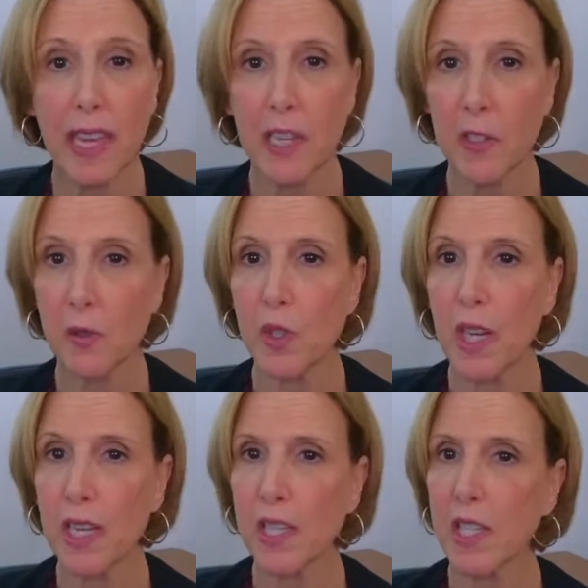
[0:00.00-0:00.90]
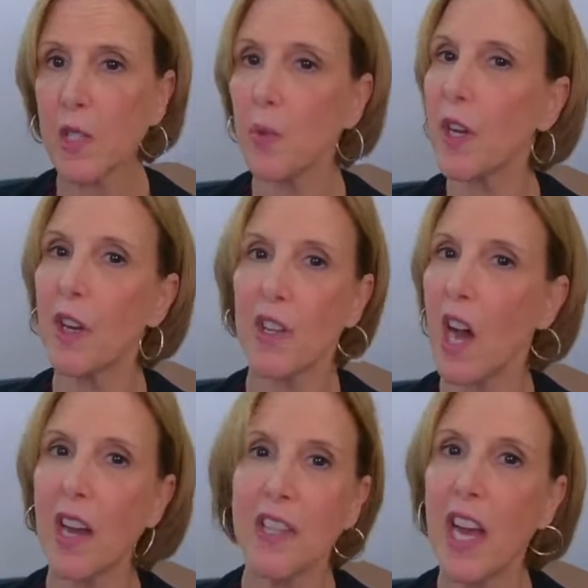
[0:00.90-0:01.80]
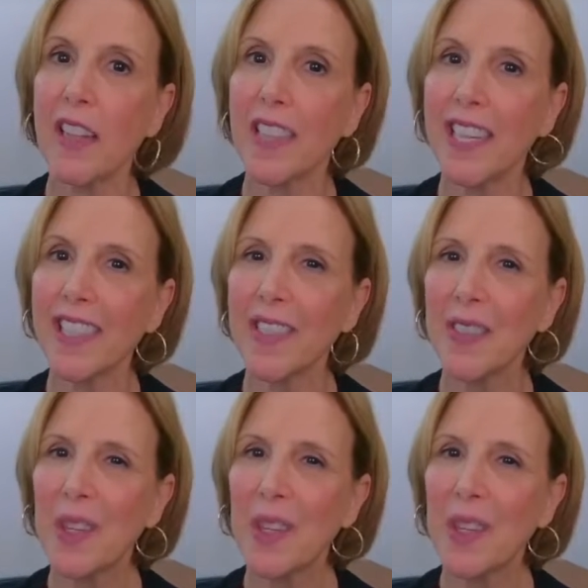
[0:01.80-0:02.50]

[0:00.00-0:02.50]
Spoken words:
exercises, we are not yelling.